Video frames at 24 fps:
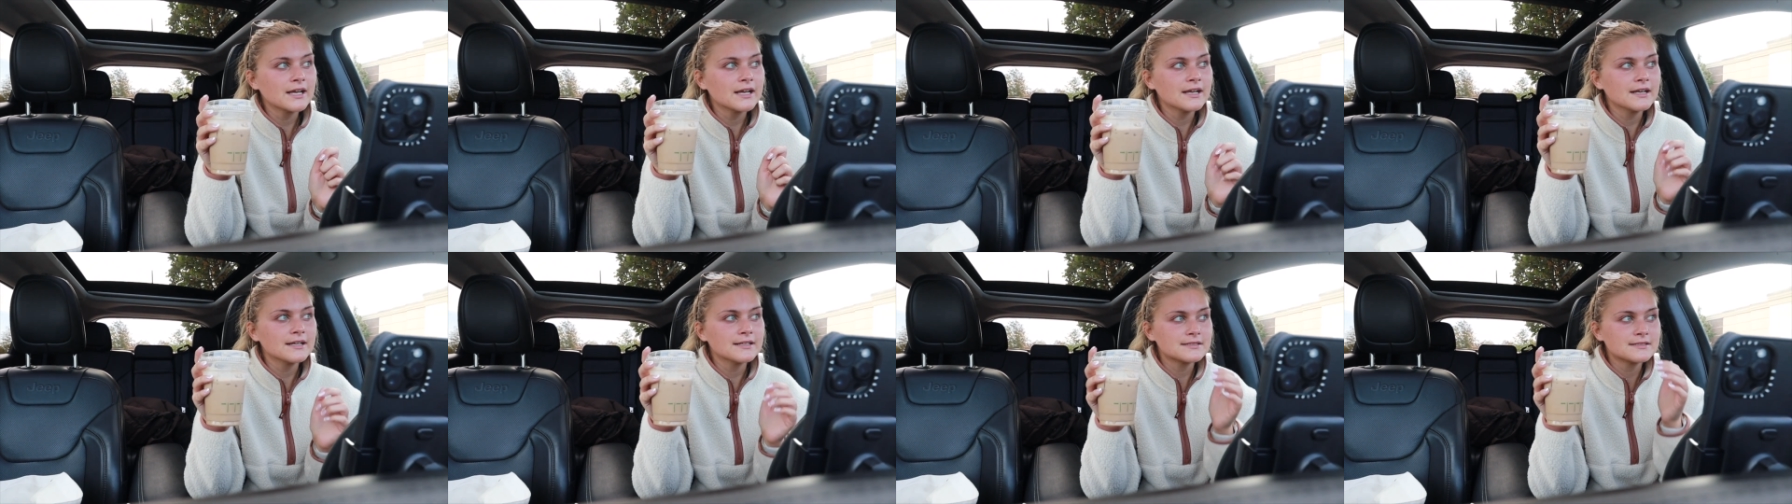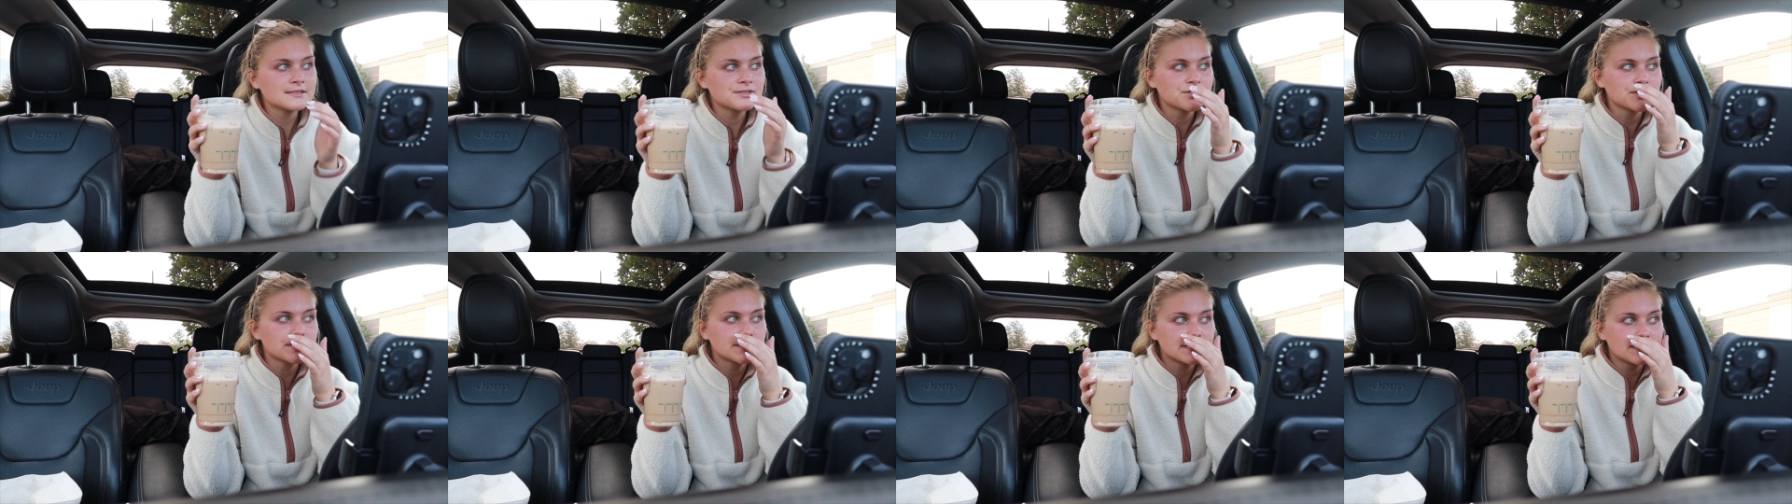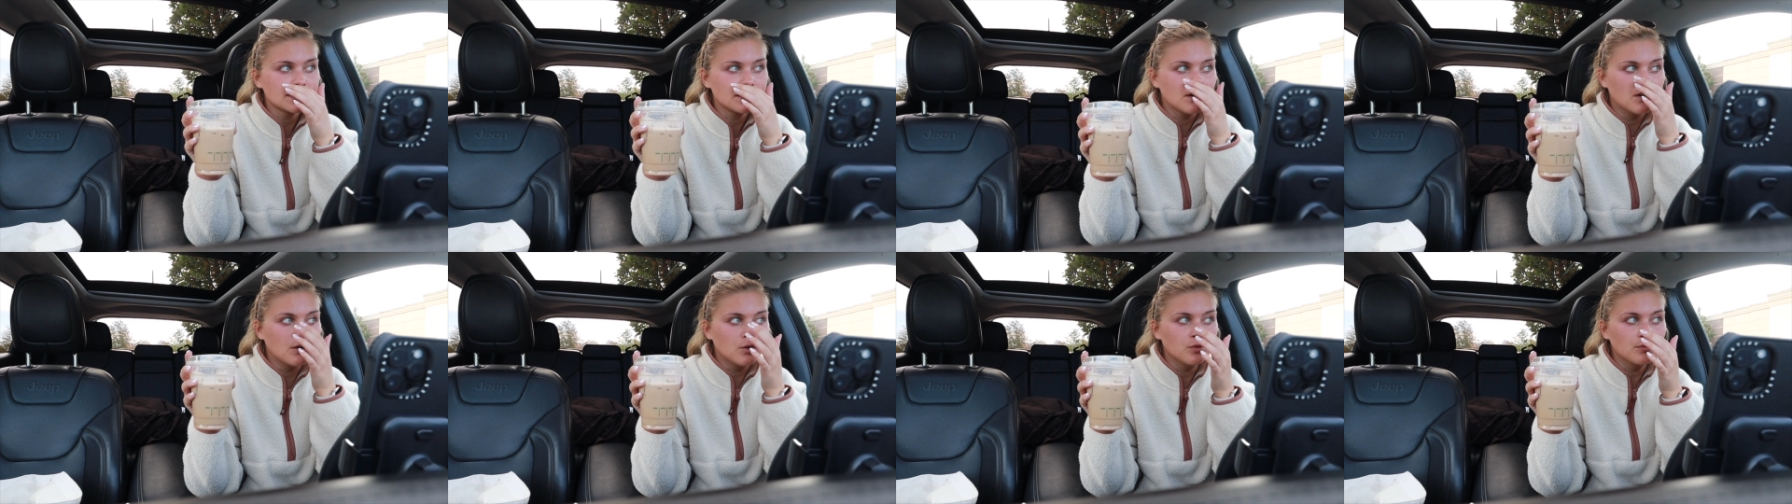It's just
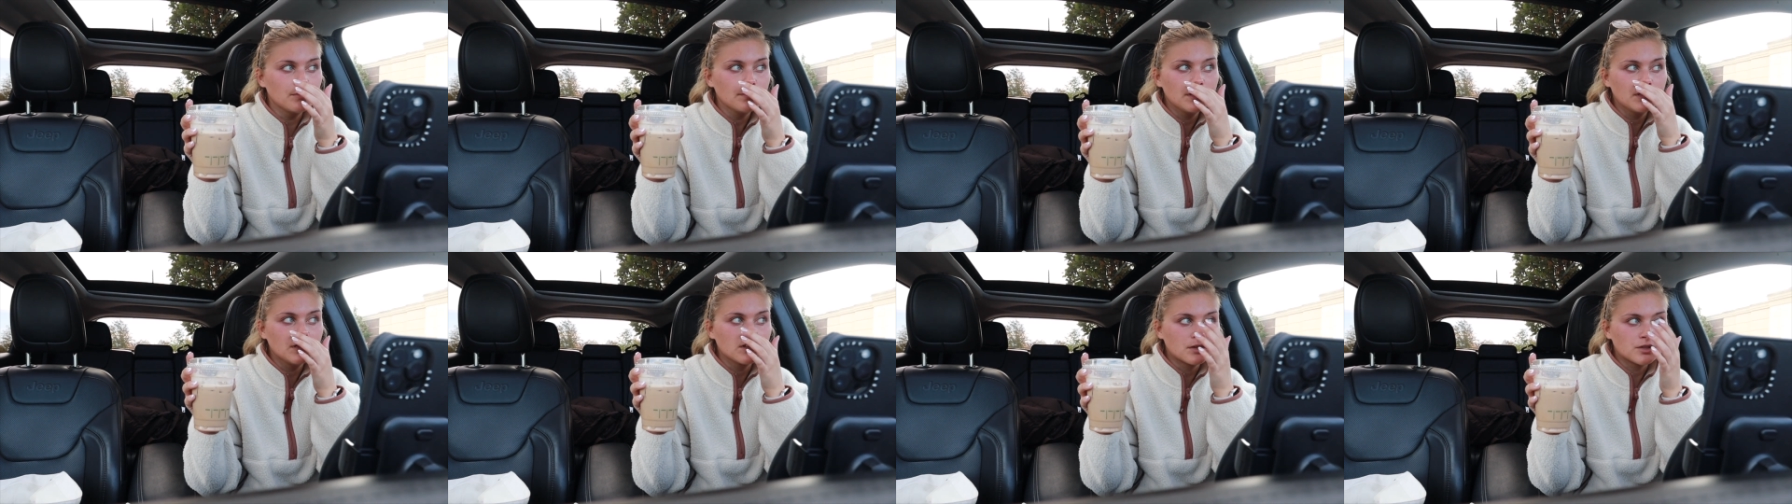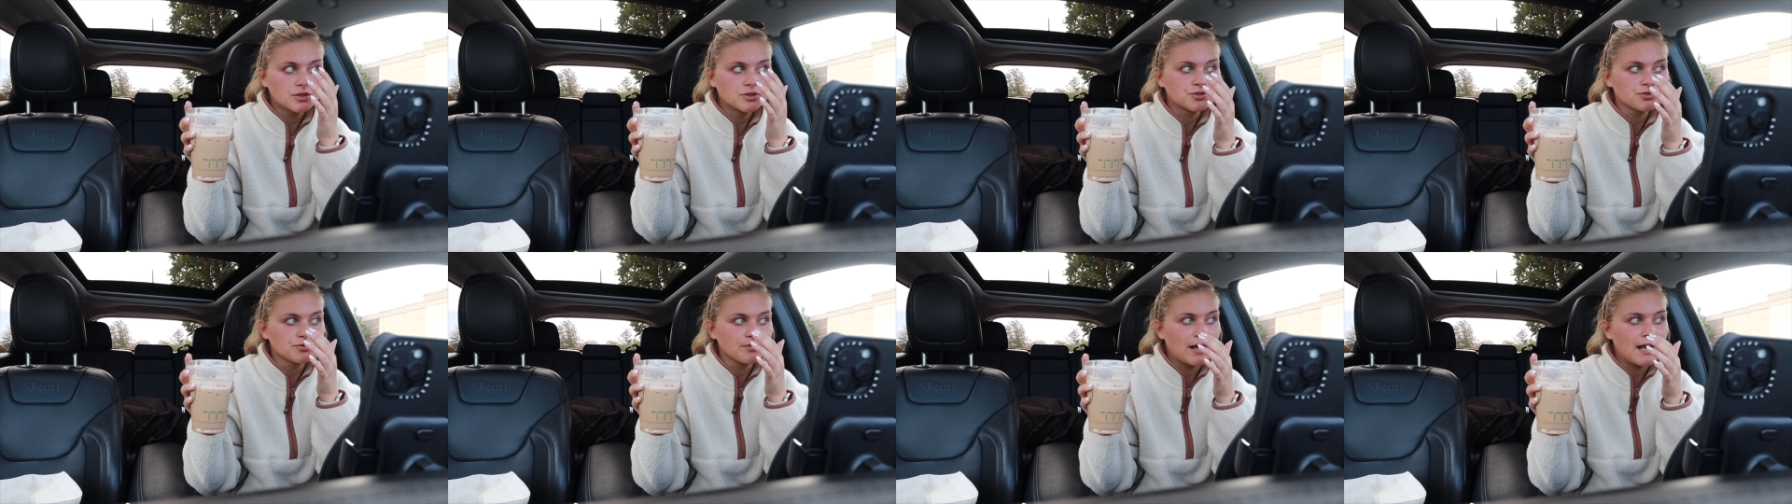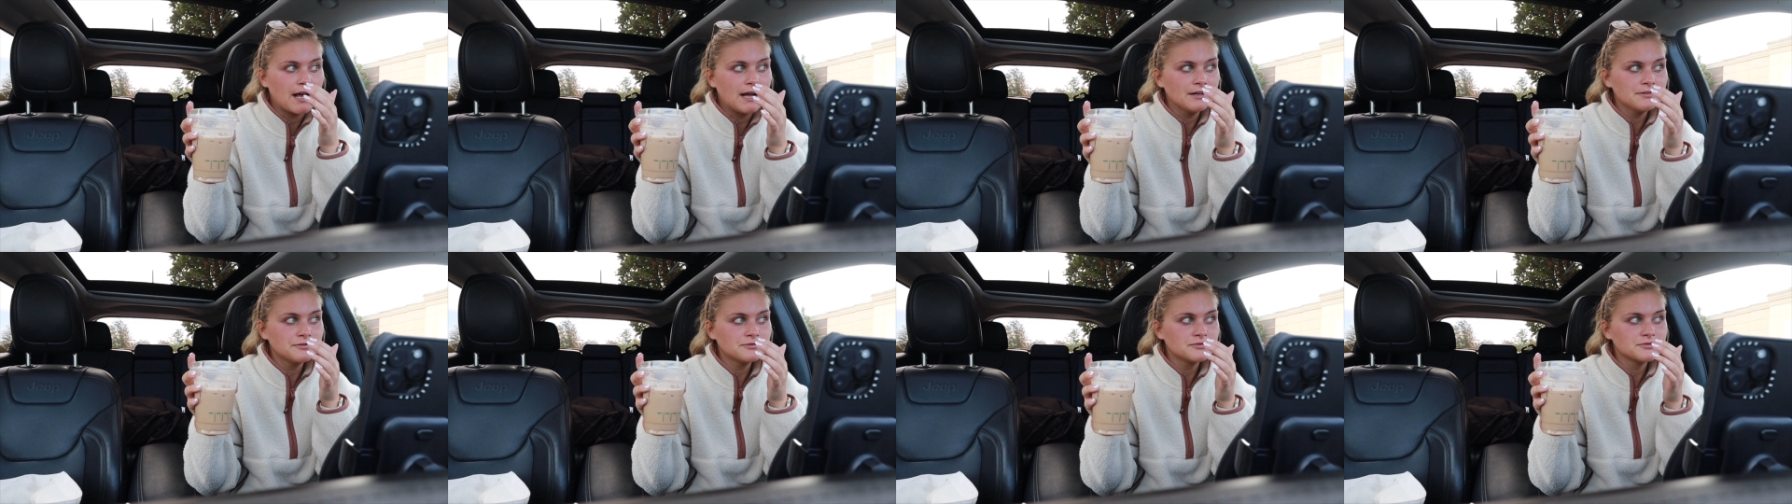the oat milk
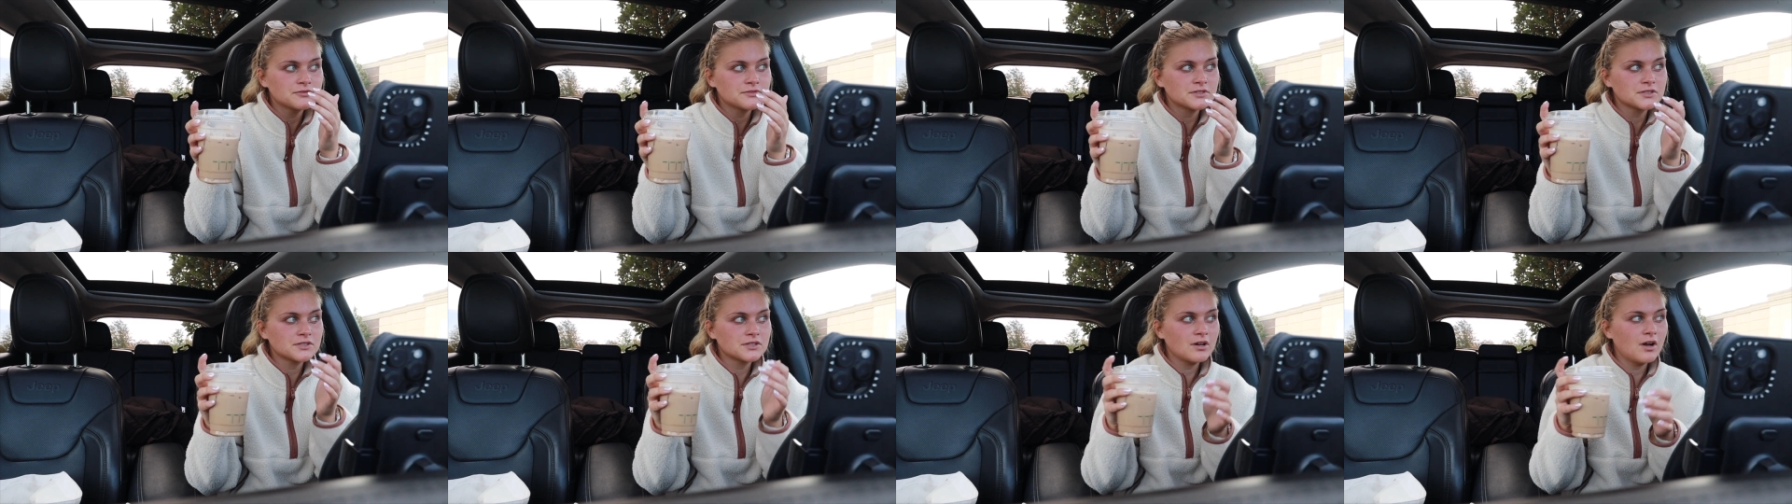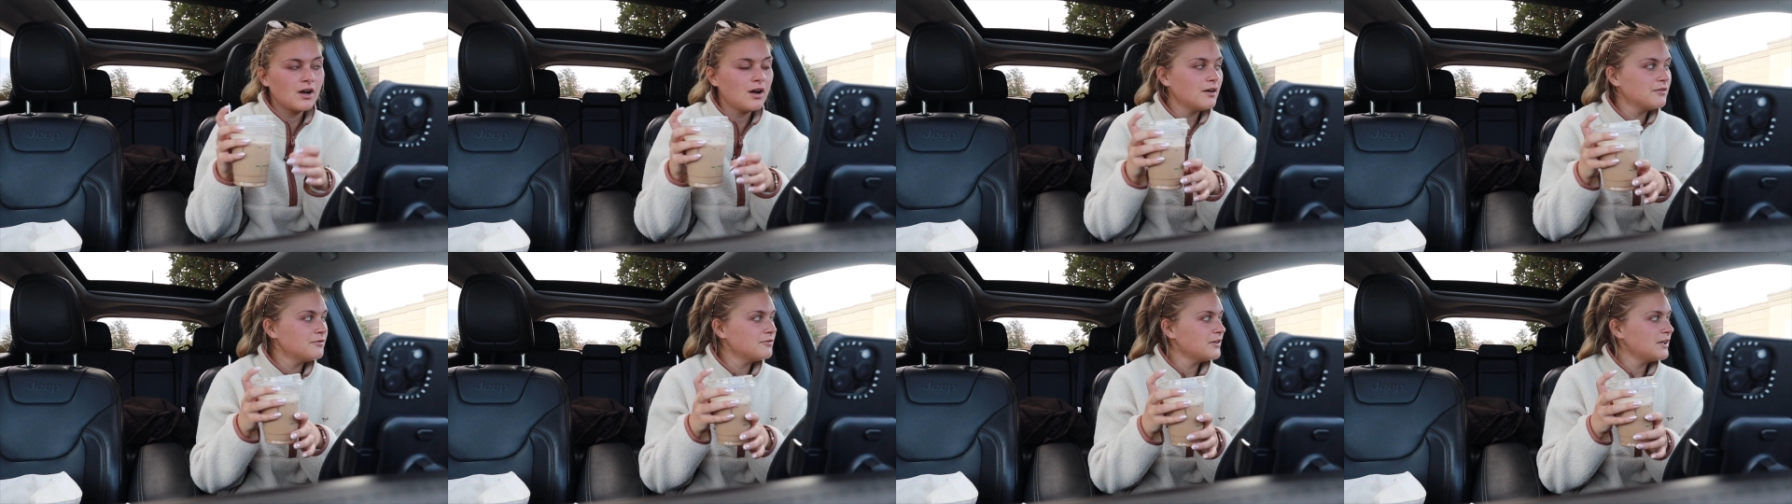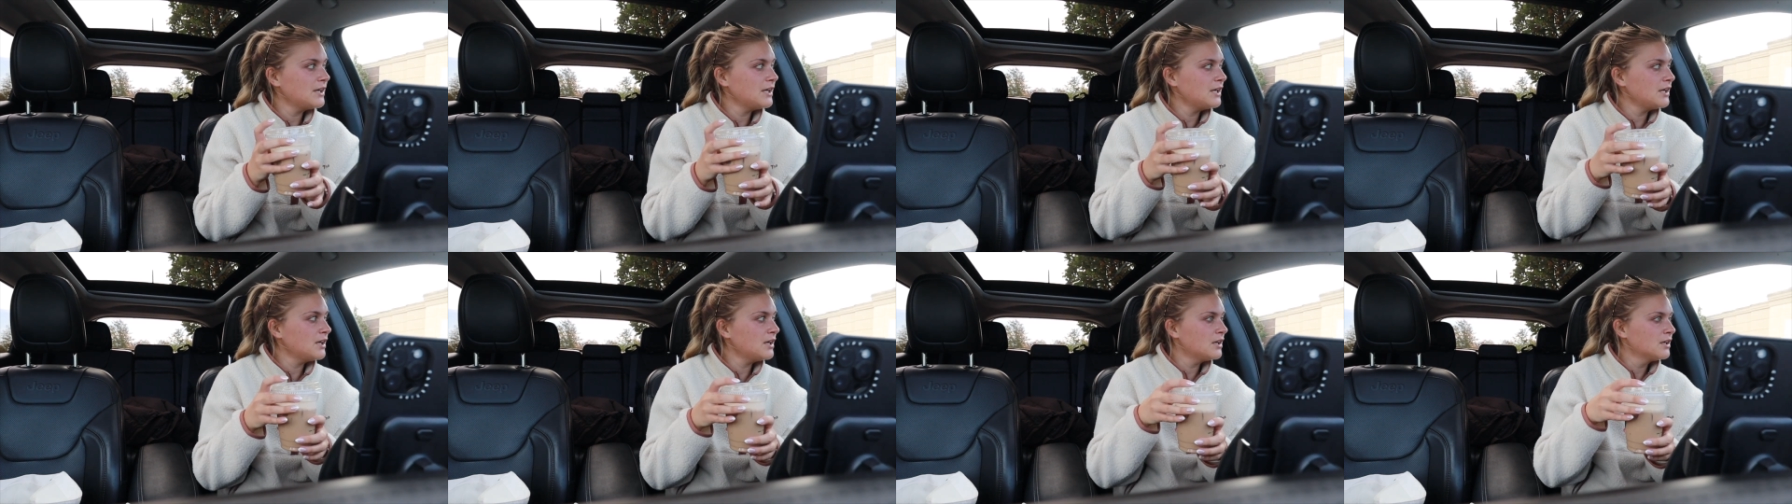draft
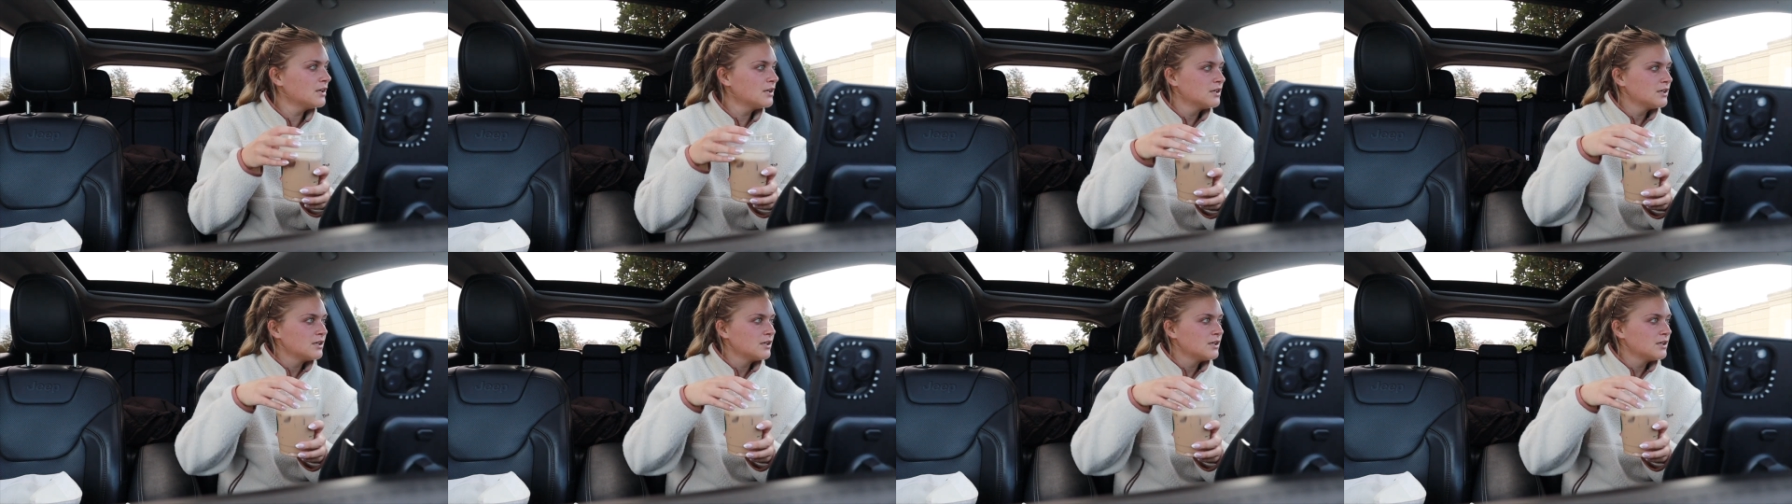coffee.